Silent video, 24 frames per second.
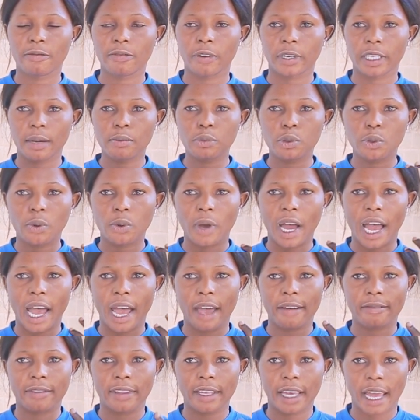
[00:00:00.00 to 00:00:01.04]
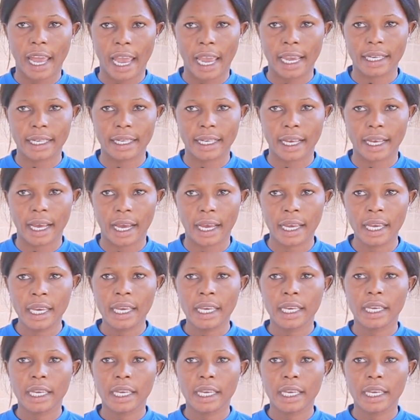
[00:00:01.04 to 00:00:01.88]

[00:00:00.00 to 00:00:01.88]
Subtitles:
for them to have the idea,